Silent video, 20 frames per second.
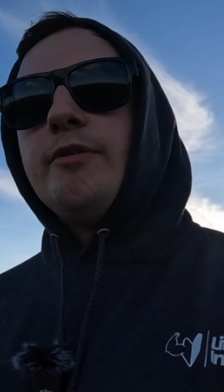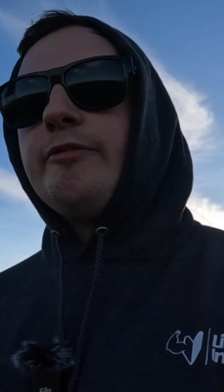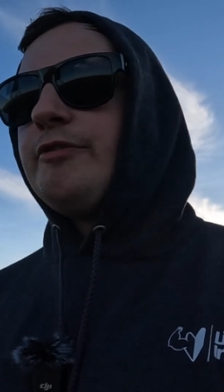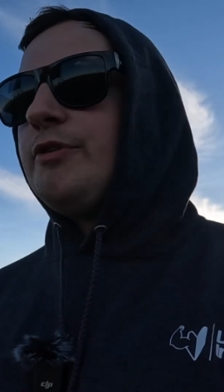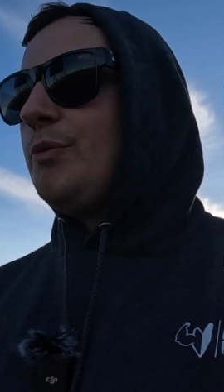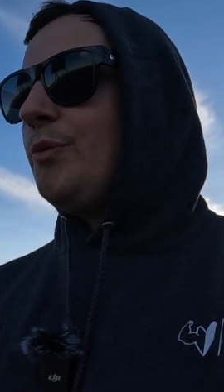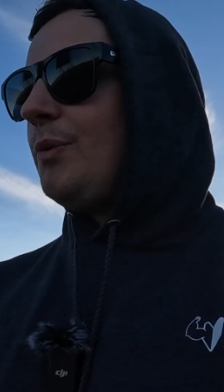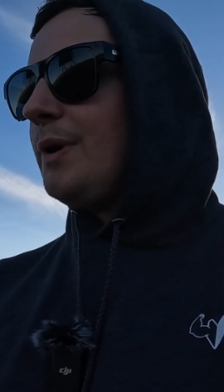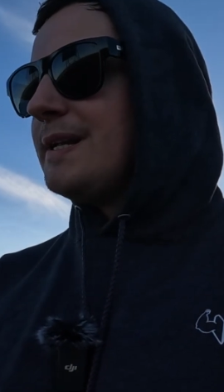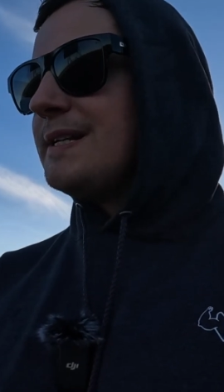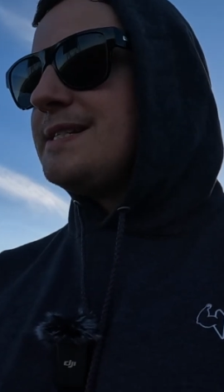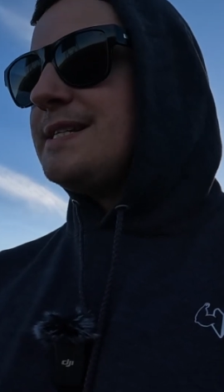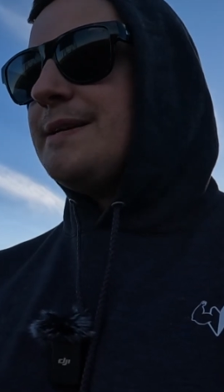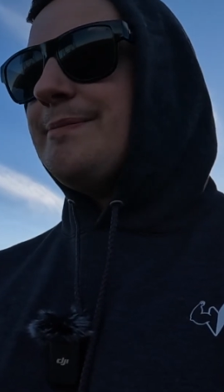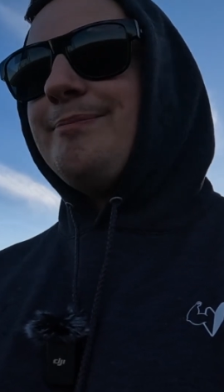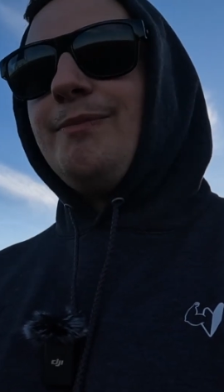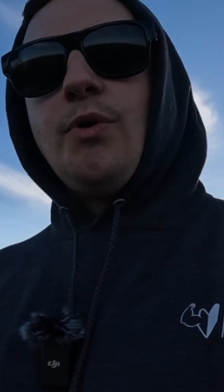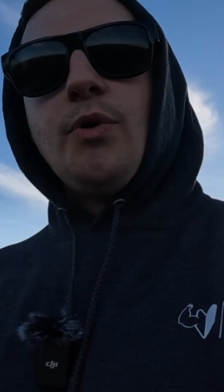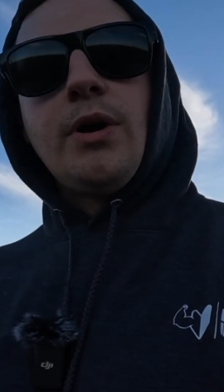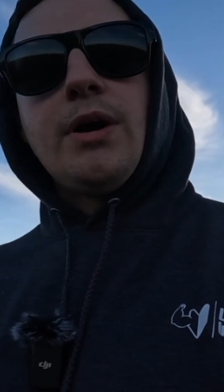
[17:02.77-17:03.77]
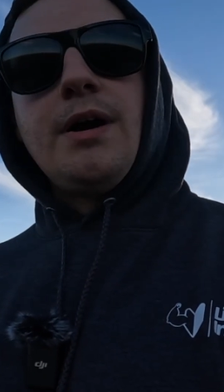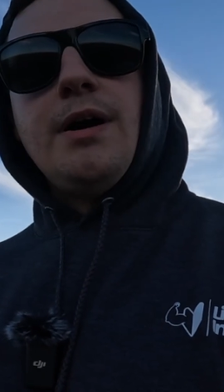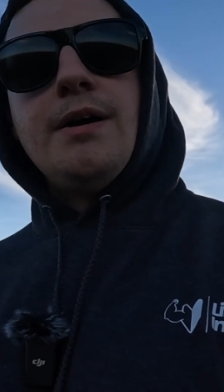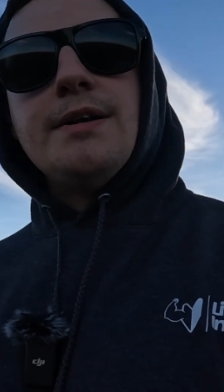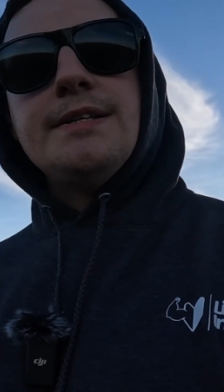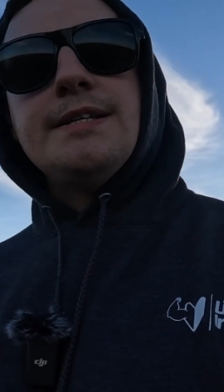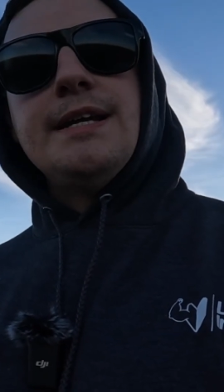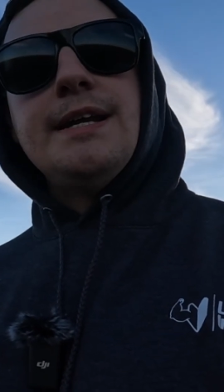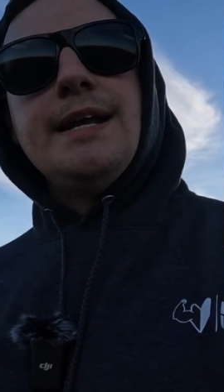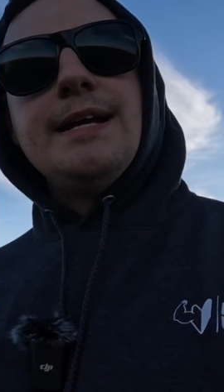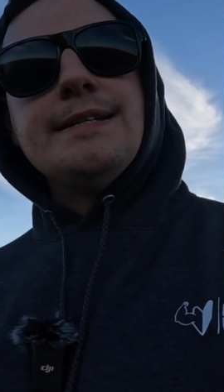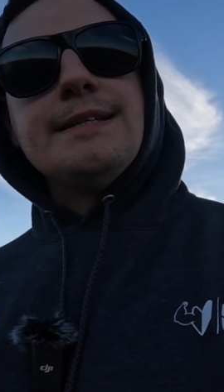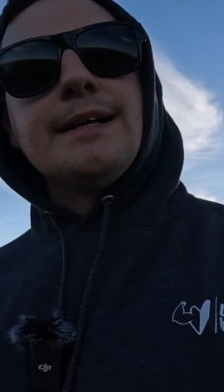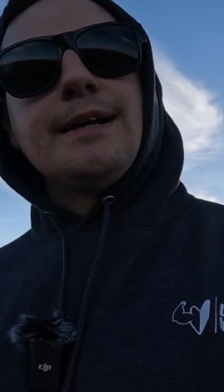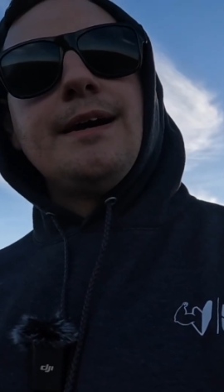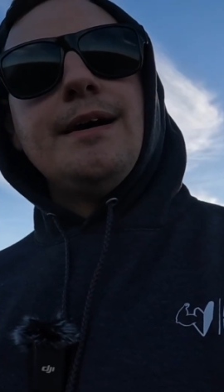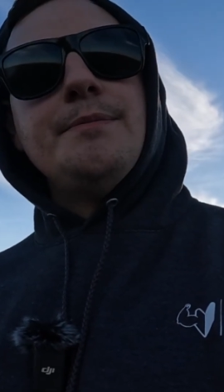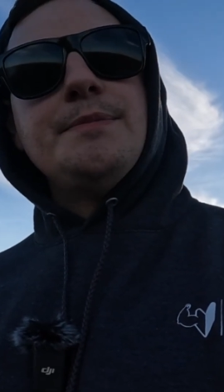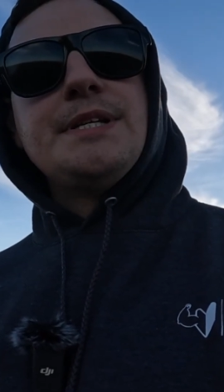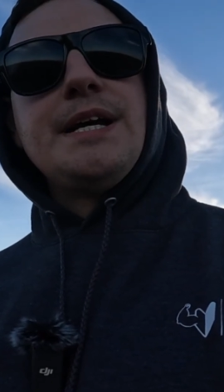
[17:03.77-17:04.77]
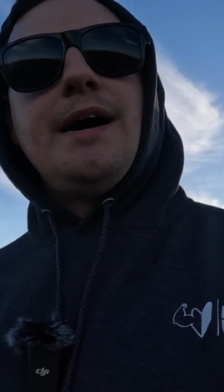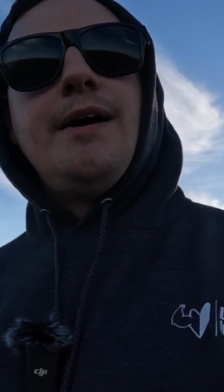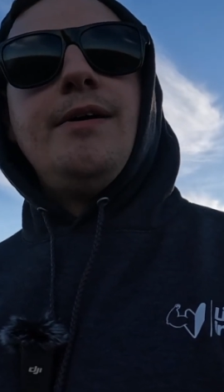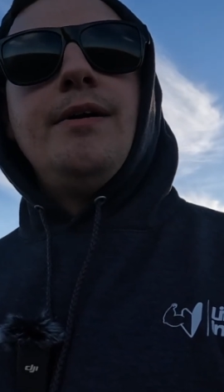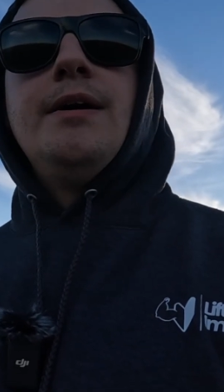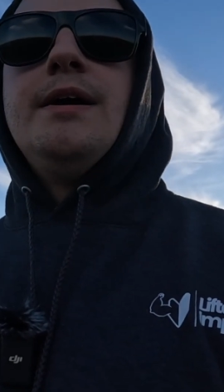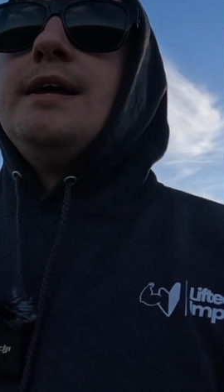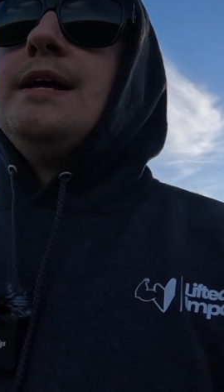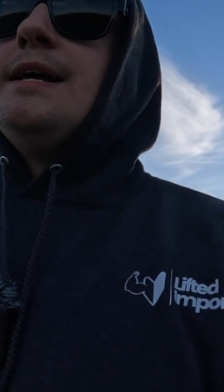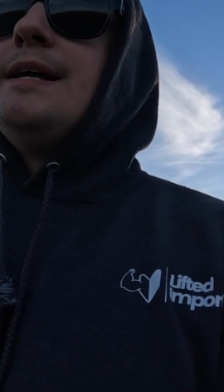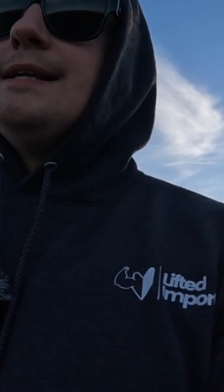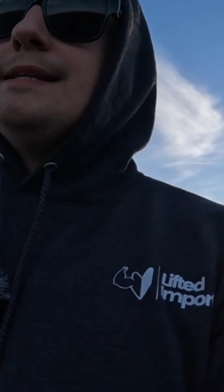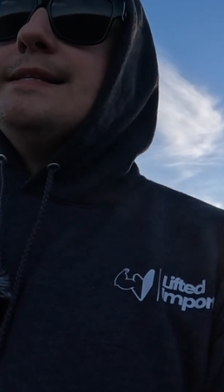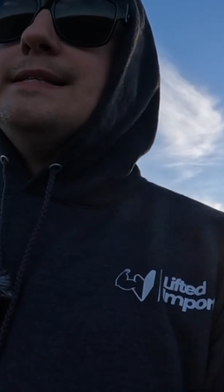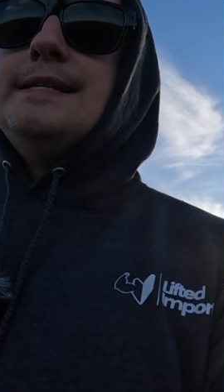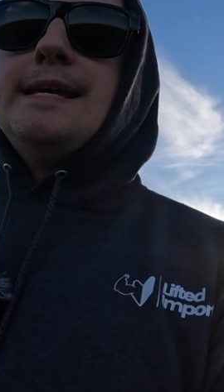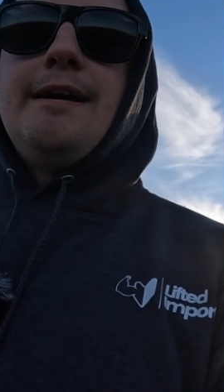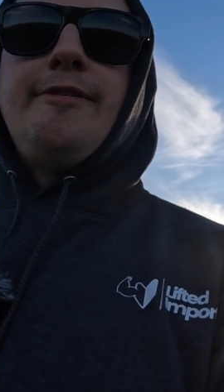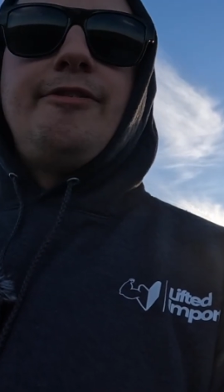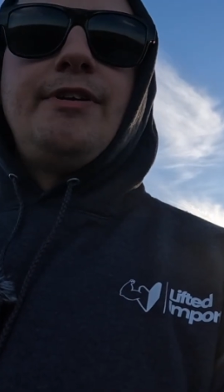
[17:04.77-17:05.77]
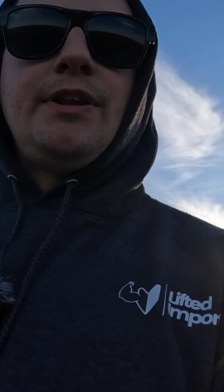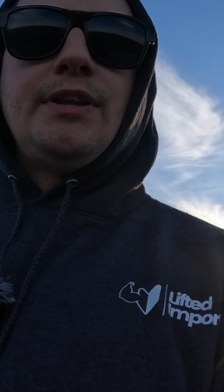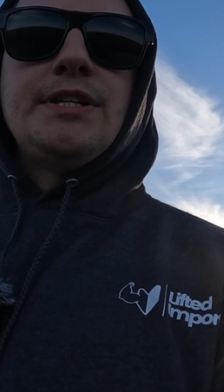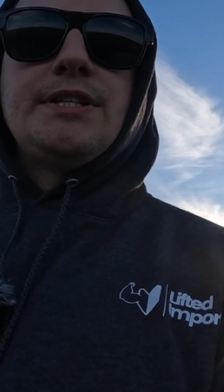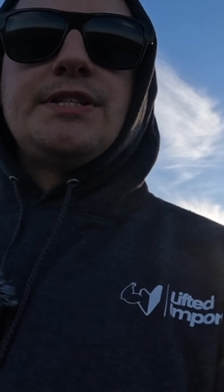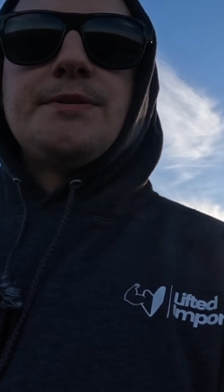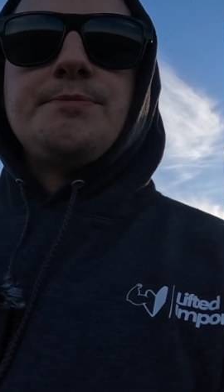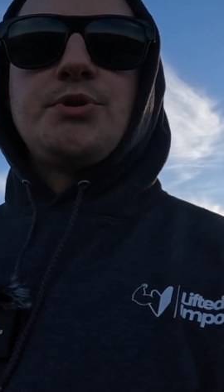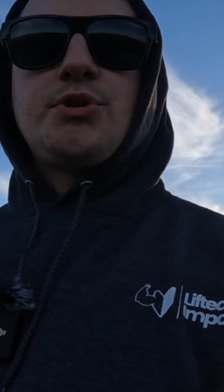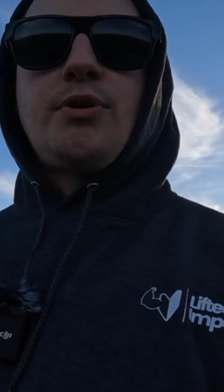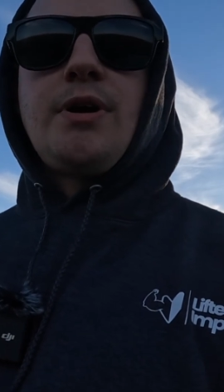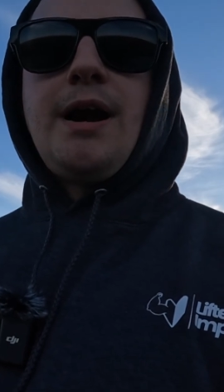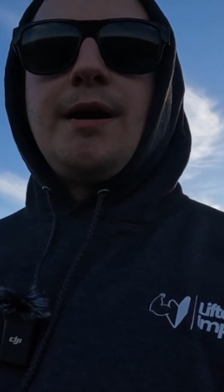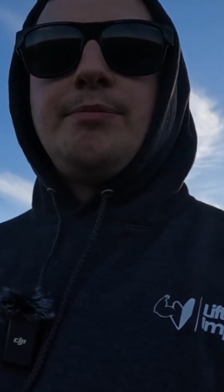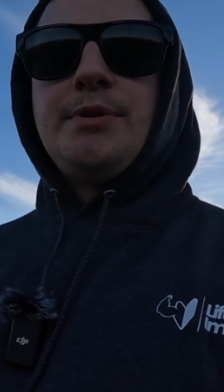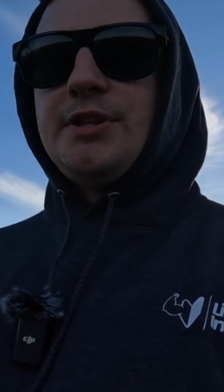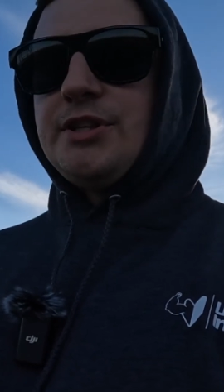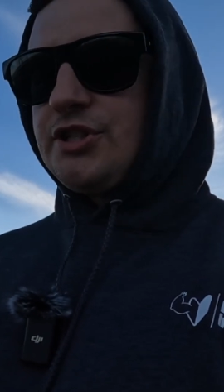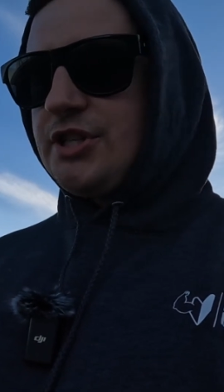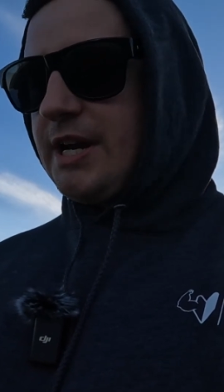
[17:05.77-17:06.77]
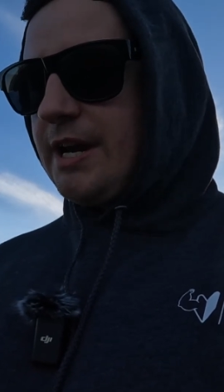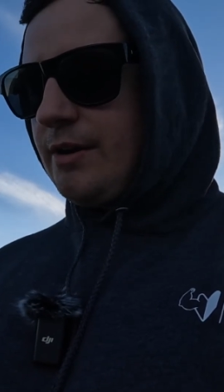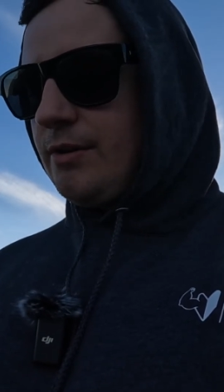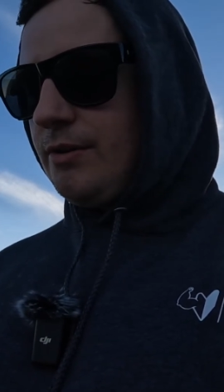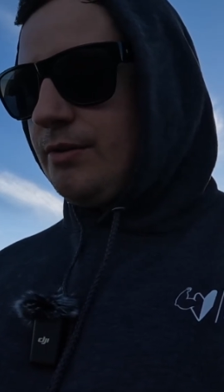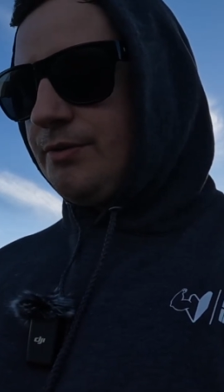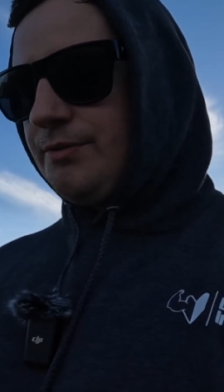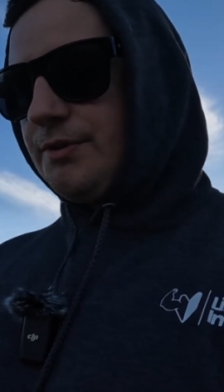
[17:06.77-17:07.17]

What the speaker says: if you want to see more content as it comes out, definitely subscribe to the channel.